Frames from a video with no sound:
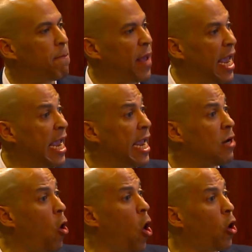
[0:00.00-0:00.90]

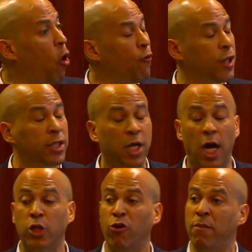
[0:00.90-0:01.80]
pain all over this
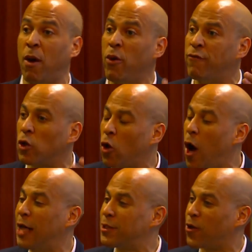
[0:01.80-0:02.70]
country, but we've
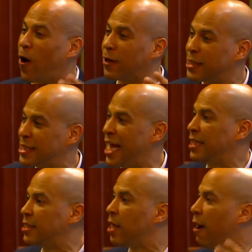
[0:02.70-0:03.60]
lost our
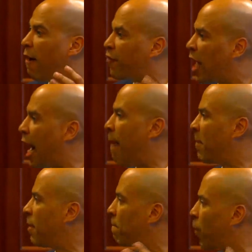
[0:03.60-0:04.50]
sense of
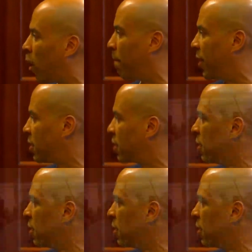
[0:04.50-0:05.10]
common purpose.